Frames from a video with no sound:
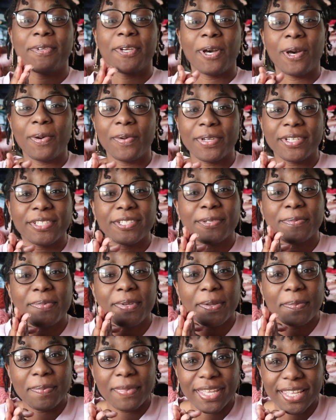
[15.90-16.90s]
going to
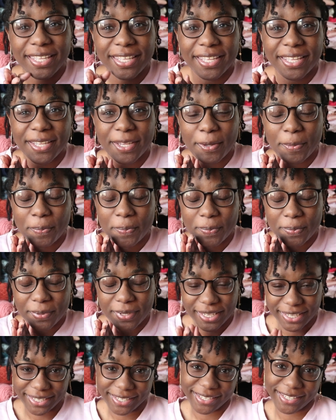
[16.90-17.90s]
be making a
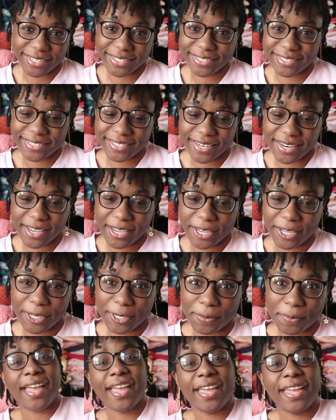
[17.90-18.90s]
blanket
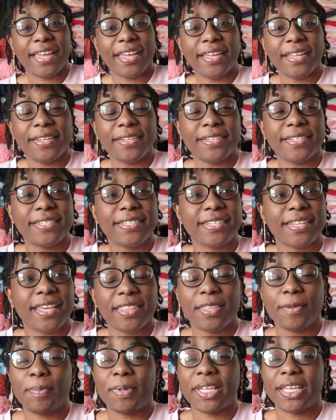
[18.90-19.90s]
today. And
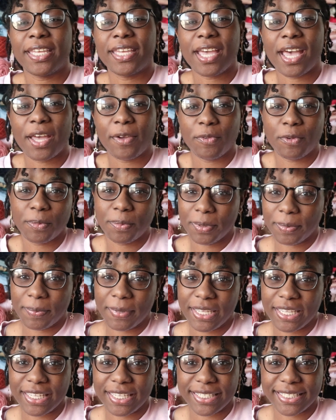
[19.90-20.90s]
the blanket I will be
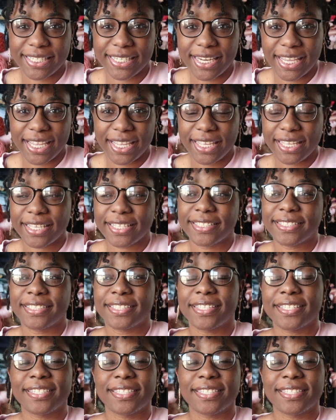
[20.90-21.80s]
making today is the